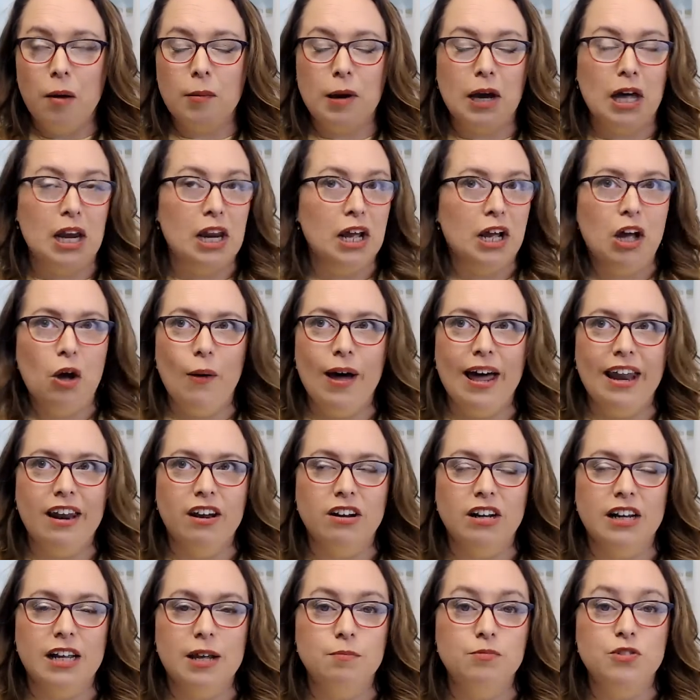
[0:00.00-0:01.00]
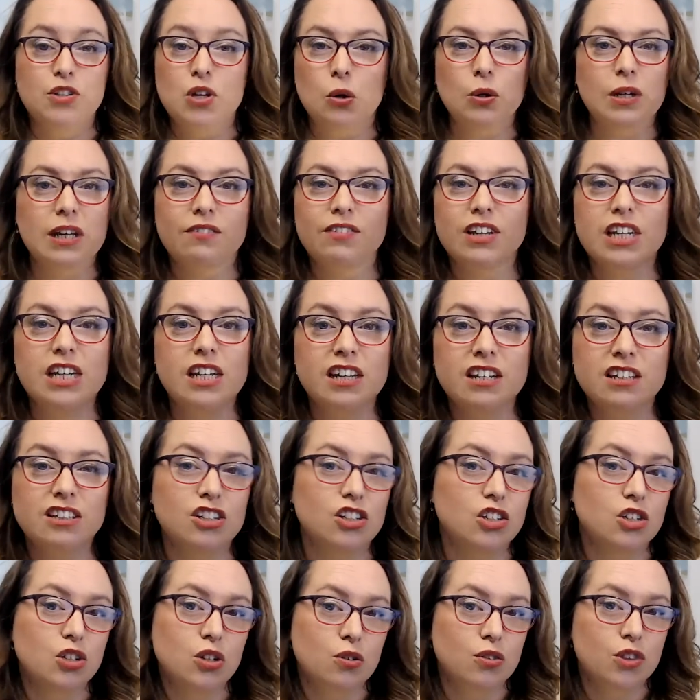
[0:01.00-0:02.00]
I'm going to go out on a limb, don't even need
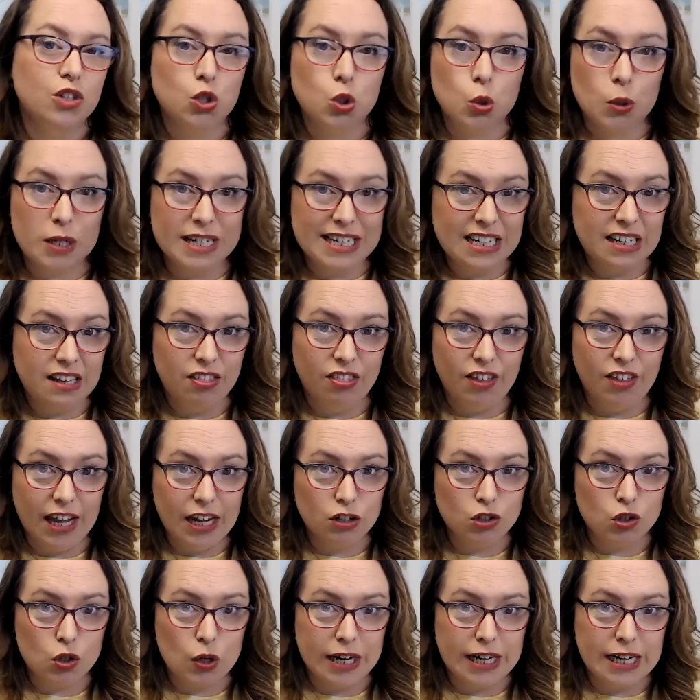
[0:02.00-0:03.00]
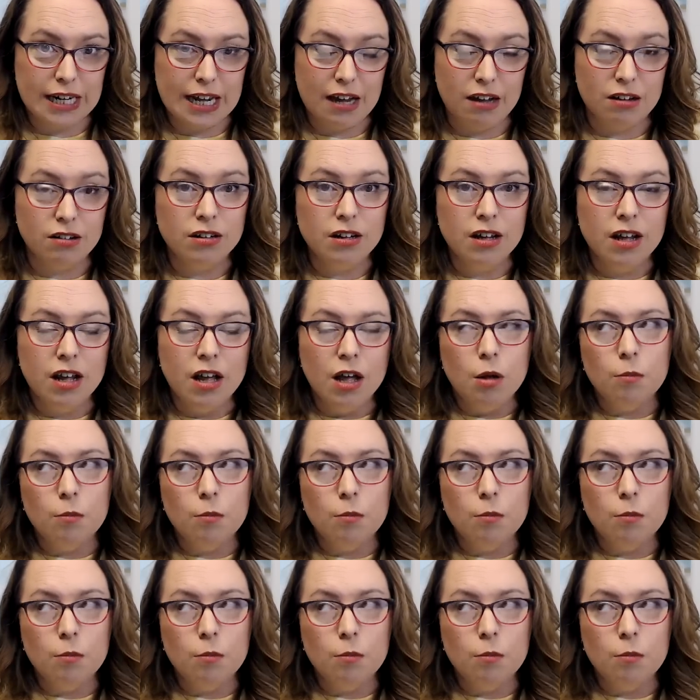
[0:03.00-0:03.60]
to do the trendy things right now,